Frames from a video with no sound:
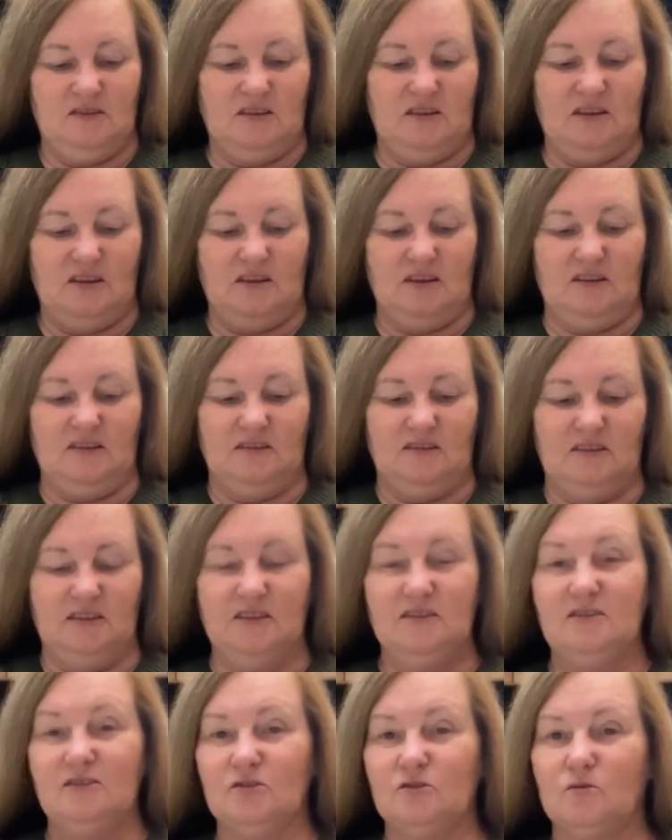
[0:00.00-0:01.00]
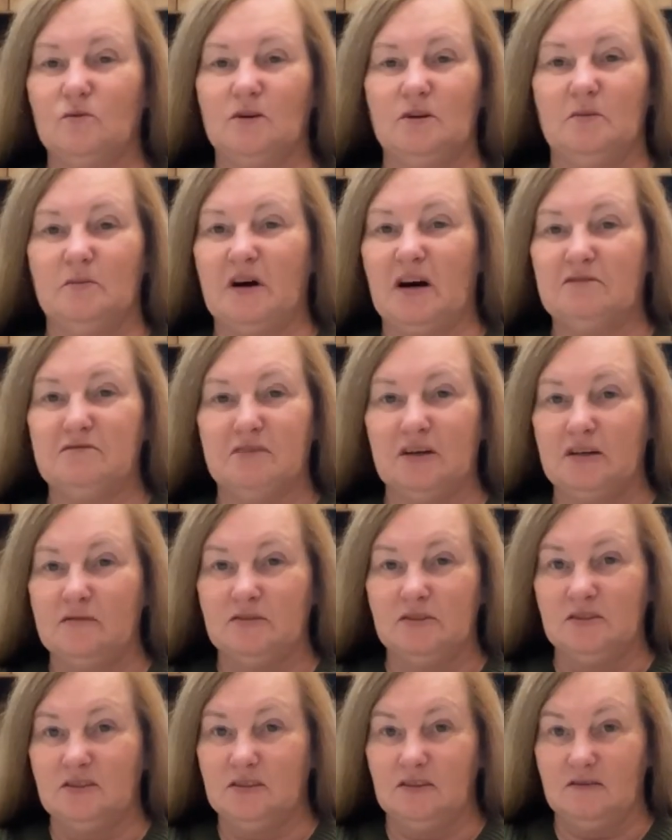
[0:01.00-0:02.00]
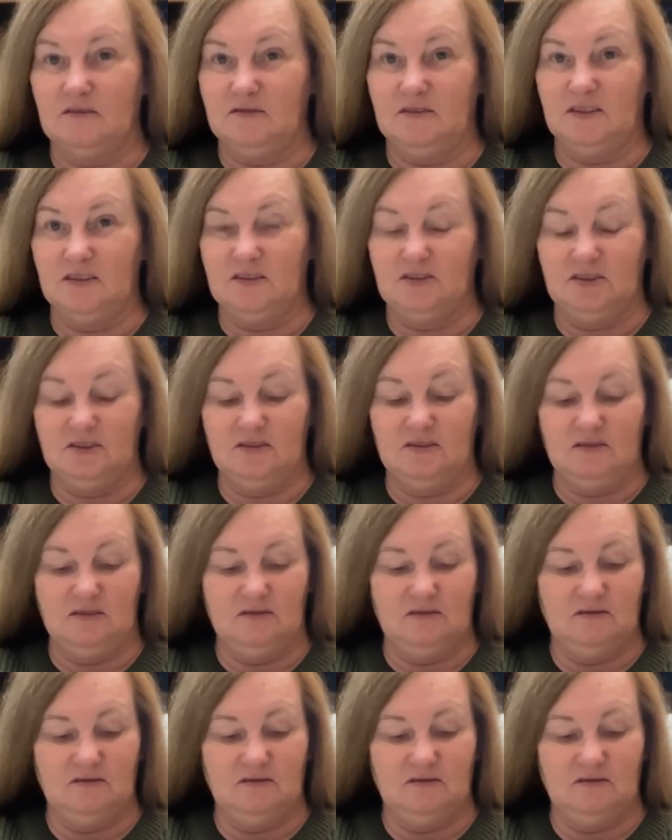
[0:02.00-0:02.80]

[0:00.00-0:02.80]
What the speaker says: And this is one of my favorite Southern dishes.